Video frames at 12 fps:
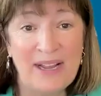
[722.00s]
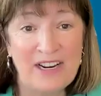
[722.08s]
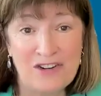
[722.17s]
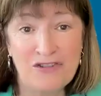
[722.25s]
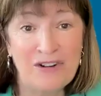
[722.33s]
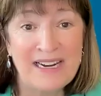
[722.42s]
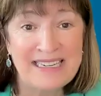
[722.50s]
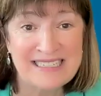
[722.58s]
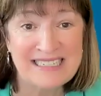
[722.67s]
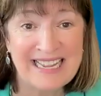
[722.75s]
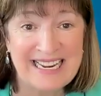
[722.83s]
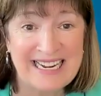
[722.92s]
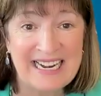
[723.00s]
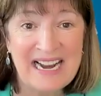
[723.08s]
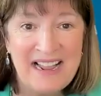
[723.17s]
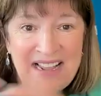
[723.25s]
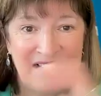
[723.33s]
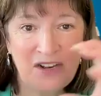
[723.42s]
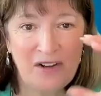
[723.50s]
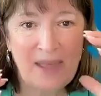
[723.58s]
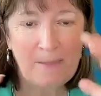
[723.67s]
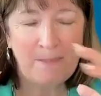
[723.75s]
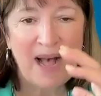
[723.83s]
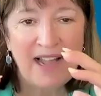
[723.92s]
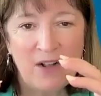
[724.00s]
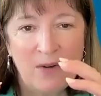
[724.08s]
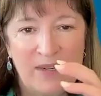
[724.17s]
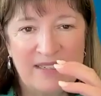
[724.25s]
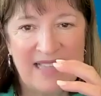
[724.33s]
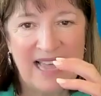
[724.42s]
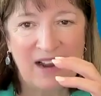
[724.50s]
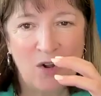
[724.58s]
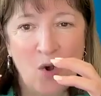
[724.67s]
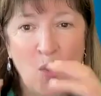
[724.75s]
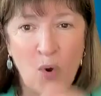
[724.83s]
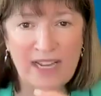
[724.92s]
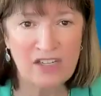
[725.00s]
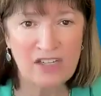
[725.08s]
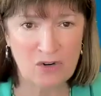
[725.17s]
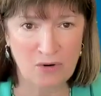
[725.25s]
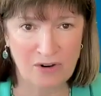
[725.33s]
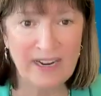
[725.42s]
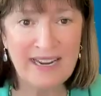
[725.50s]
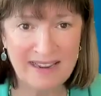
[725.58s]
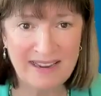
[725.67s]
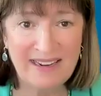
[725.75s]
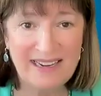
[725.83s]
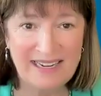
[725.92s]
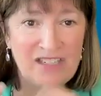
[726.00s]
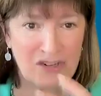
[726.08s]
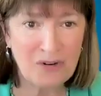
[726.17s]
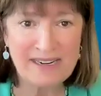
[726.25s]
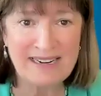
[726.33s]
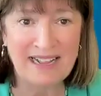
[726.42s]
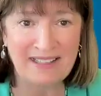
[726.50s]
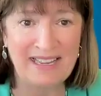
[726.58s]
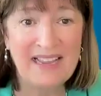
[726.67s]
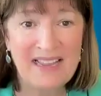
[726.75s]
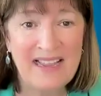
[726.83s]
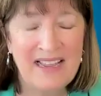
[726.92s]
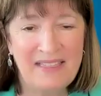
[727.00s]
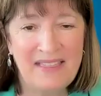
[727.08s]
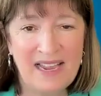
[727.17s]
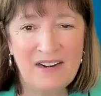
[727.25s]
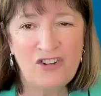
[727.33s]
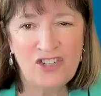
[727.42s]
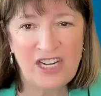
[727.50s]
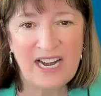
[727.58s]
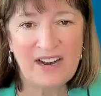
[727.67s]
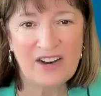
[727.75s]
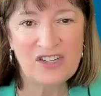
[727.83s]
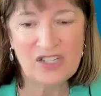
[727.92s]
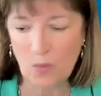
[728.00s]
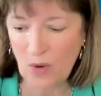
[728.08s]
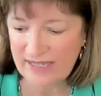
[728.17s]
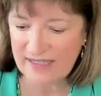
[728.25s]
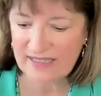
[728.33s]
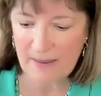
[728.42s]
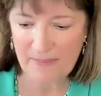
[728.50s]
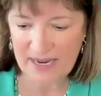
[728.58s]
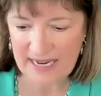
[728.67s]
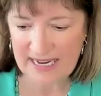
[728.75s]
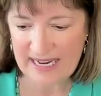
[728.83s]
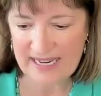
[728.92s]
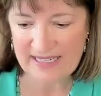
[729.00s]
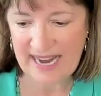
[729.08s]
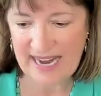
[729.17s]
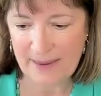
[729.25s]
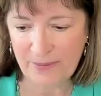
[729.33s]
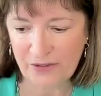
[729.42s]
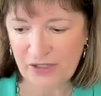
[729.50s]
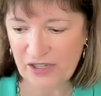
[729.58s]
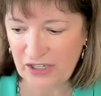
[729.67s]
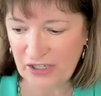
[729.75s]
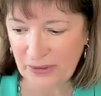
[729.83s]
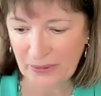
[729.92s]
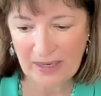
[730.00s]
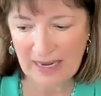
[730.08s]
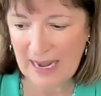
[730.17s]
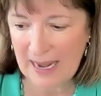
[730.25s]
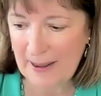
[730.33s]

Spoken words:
and how I could translate it. That bio is that quick story. It's storytelling that shares what somebody is able to do.